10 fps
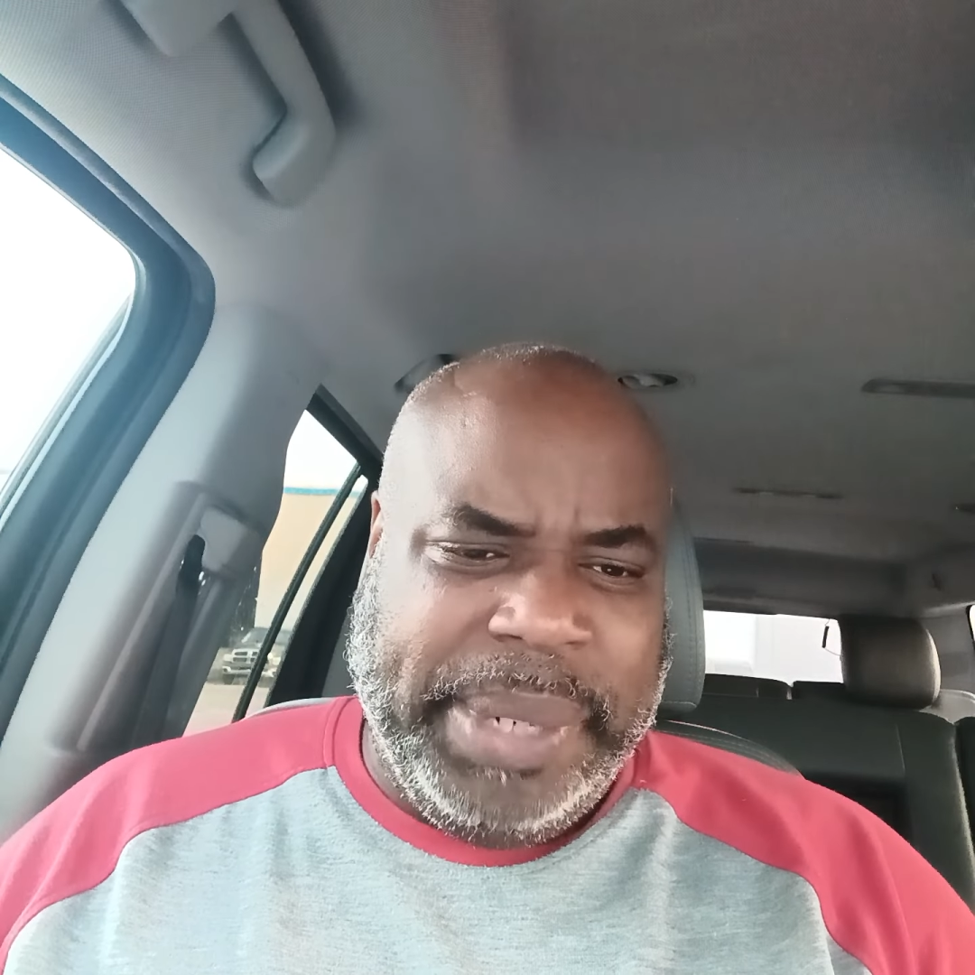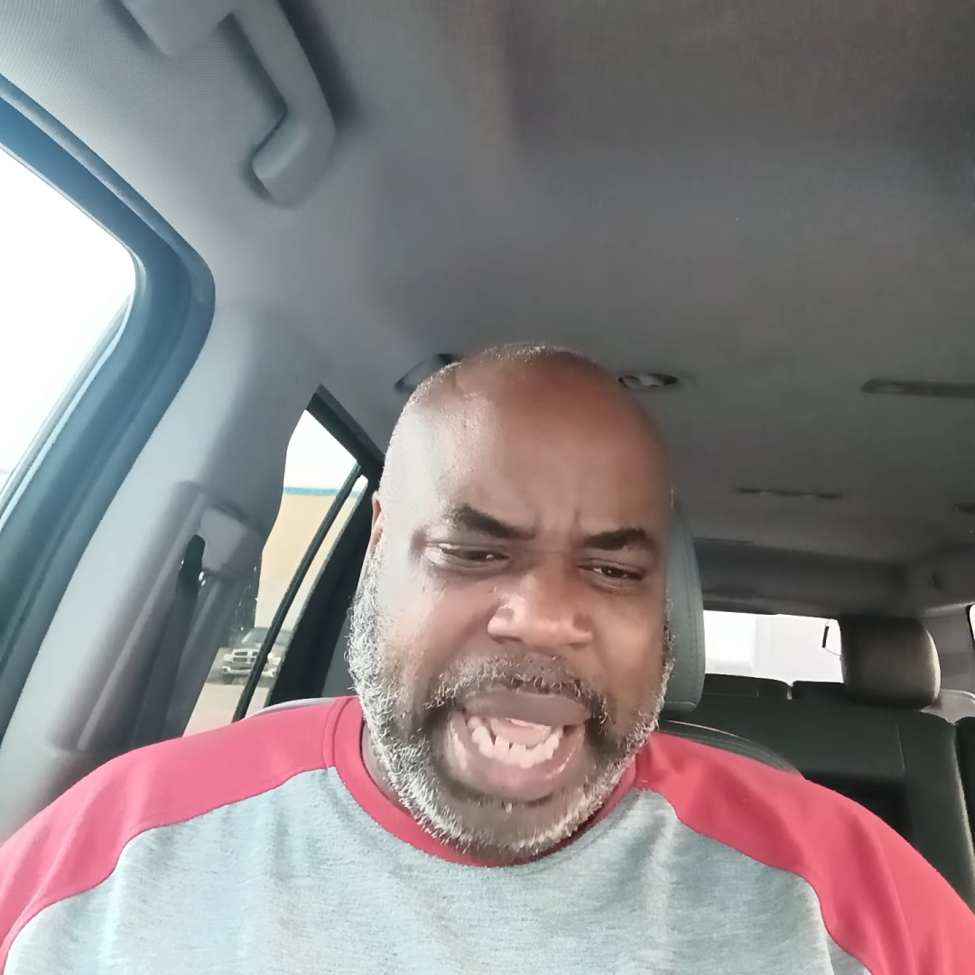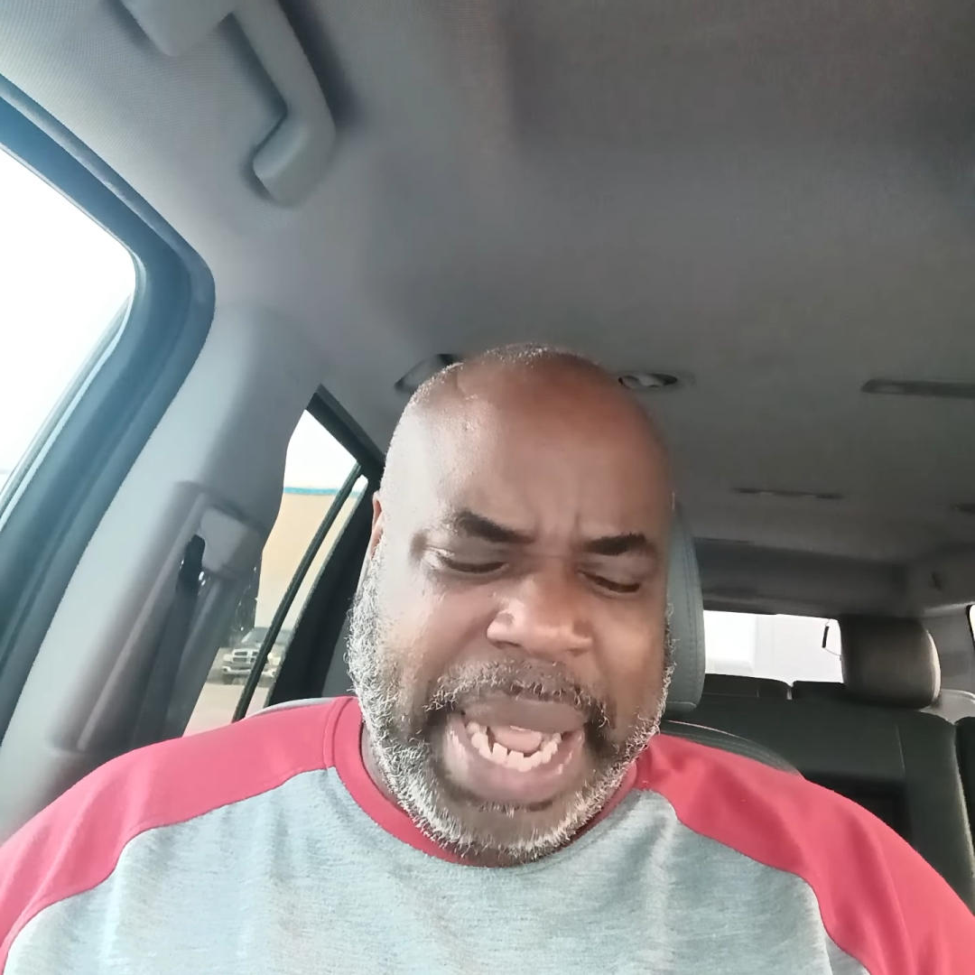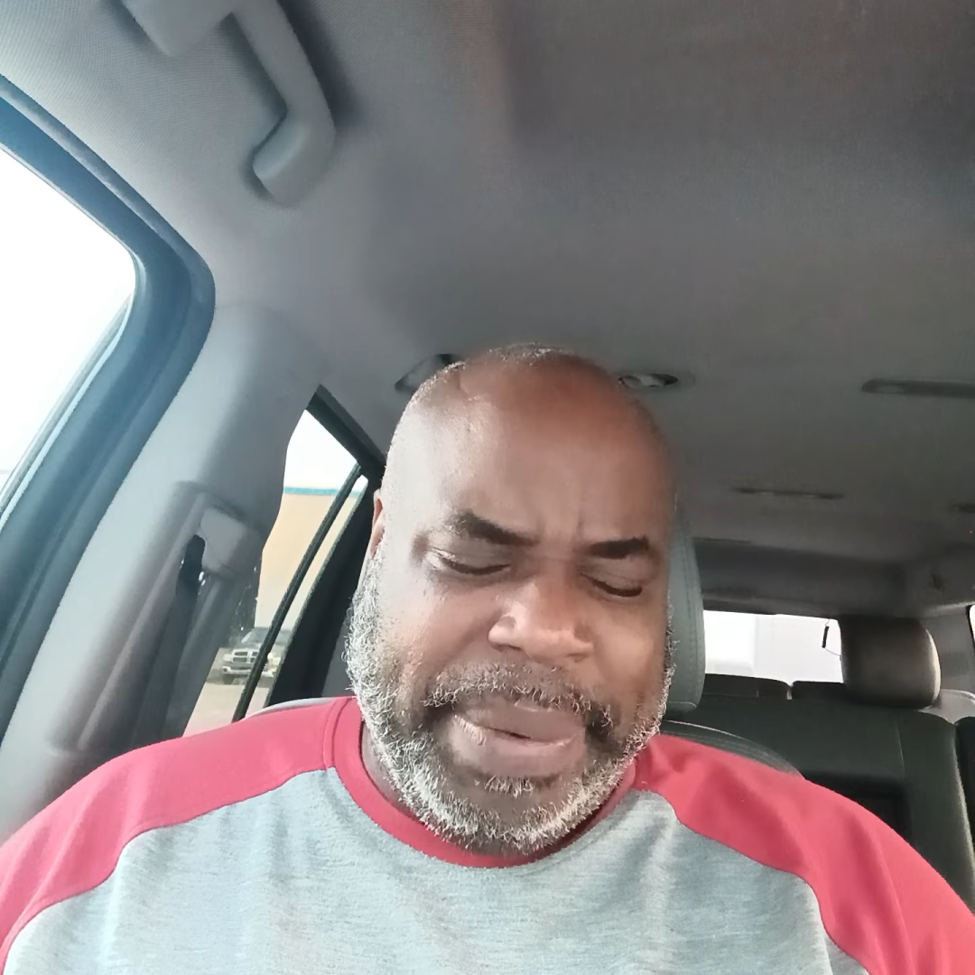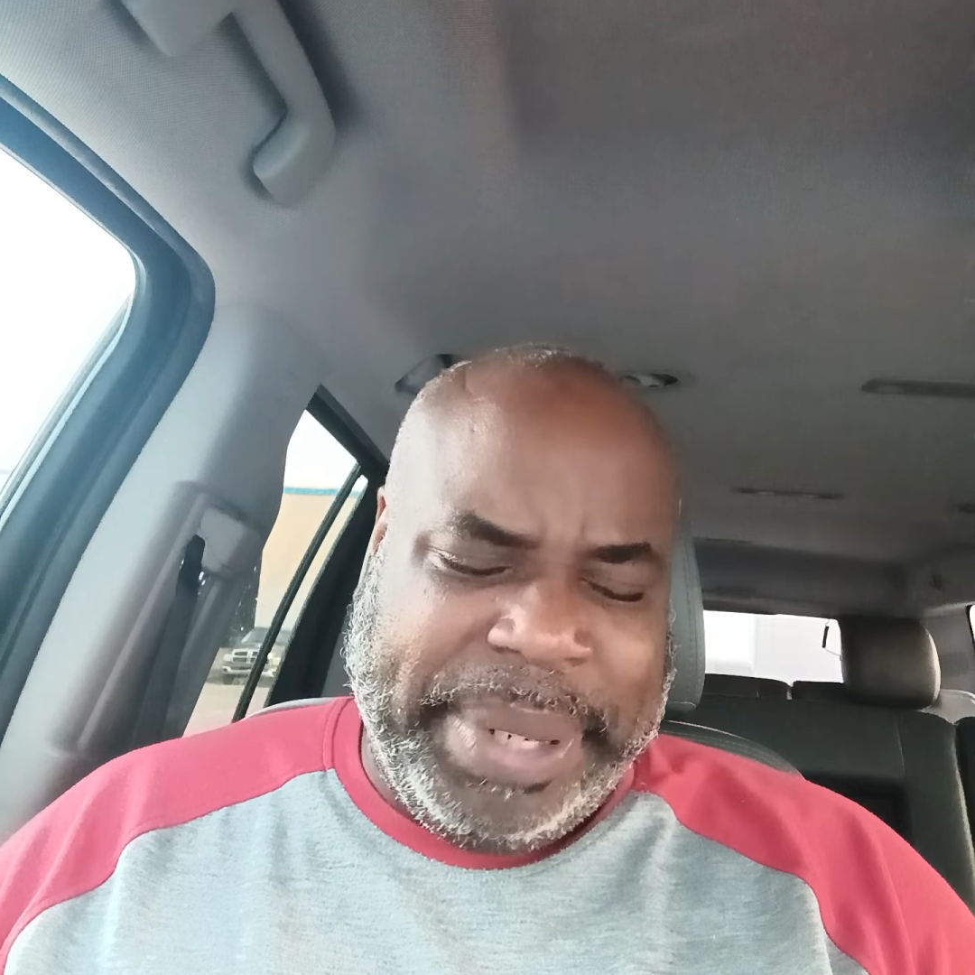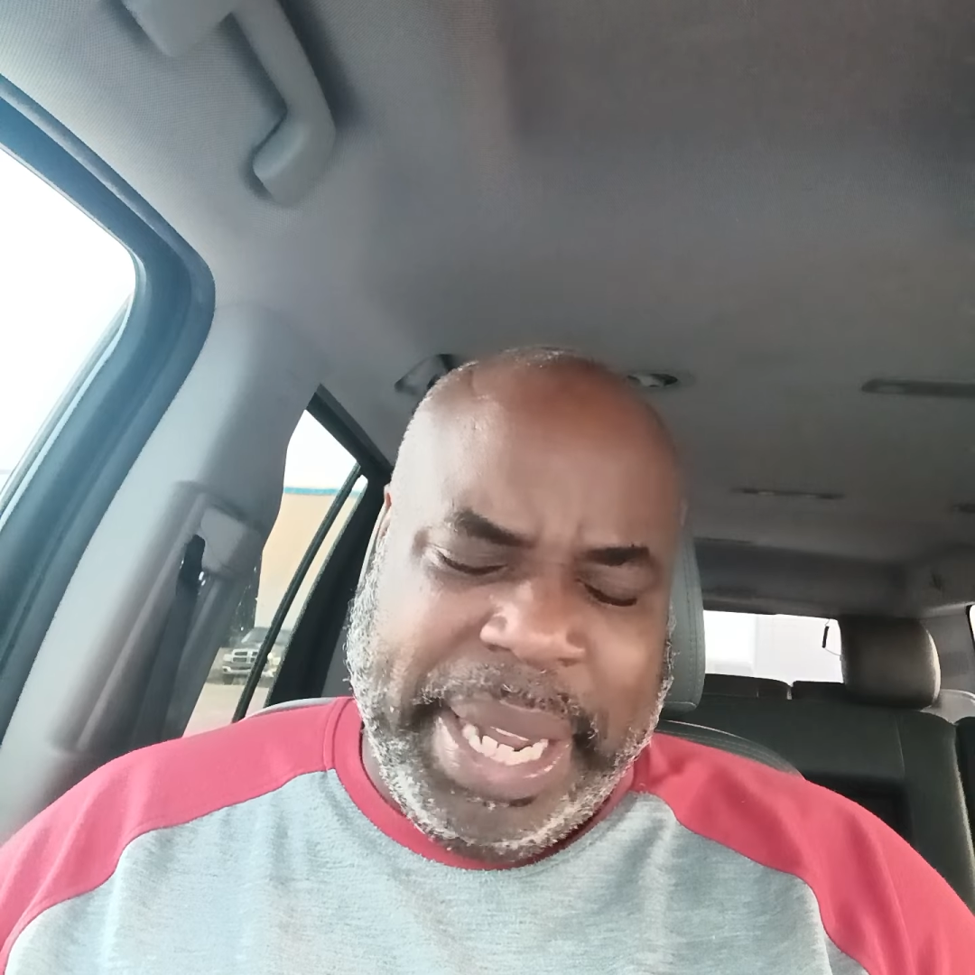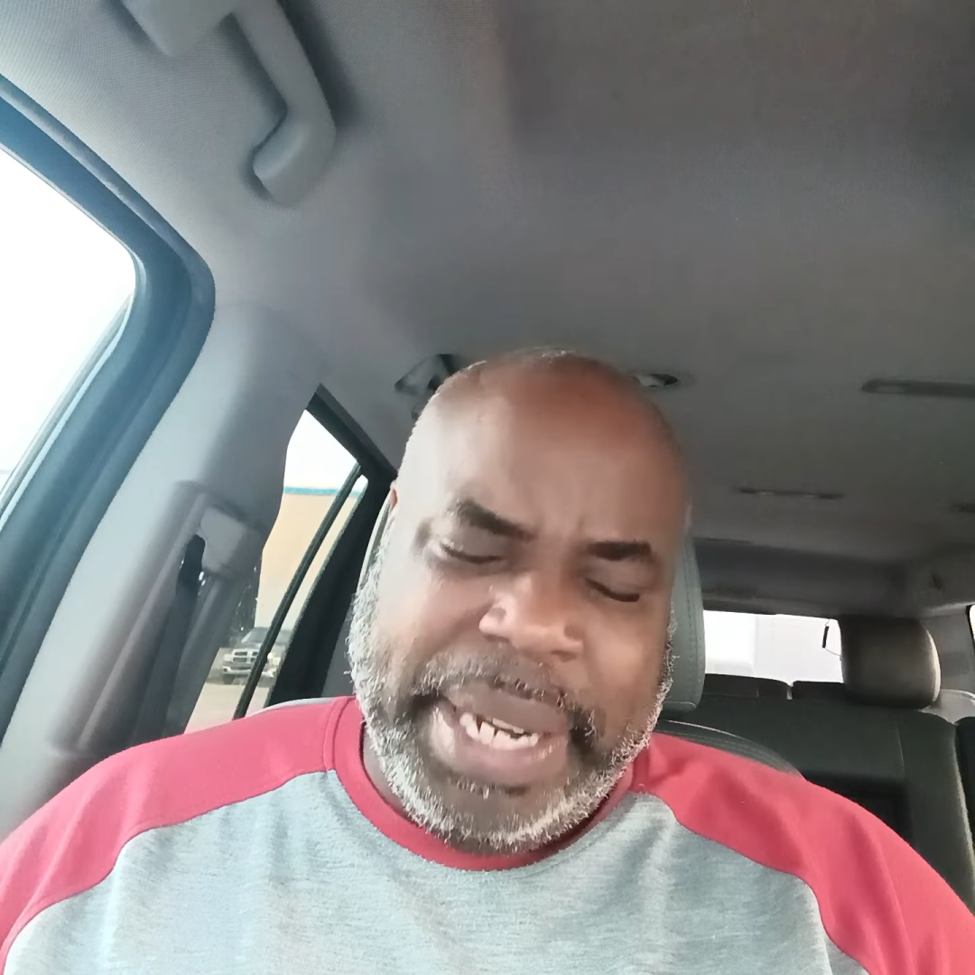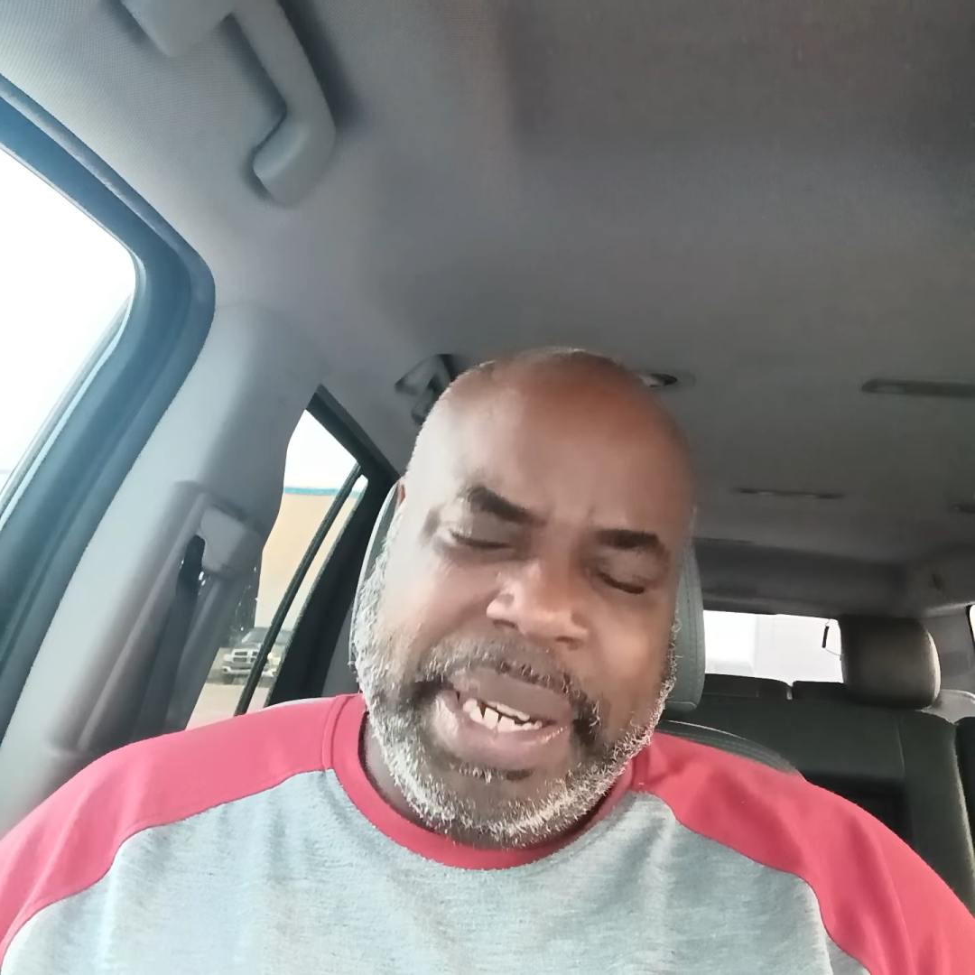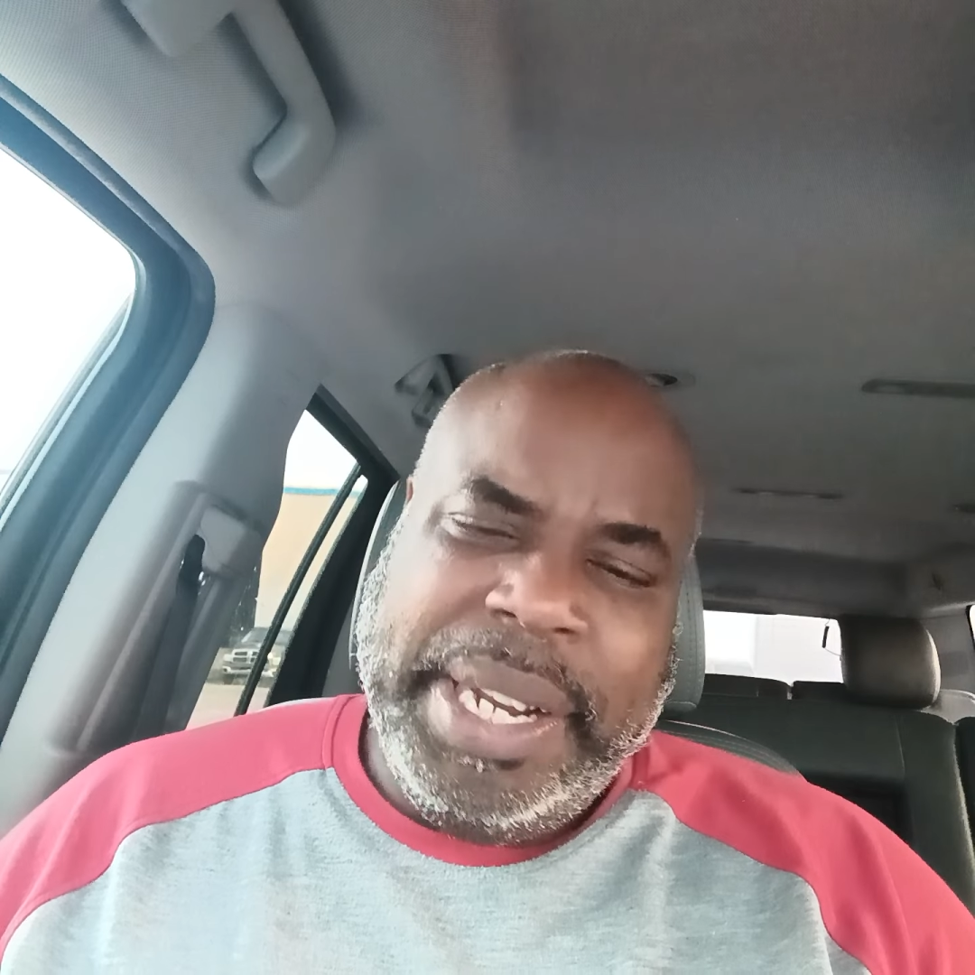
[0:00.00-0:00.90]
live chat.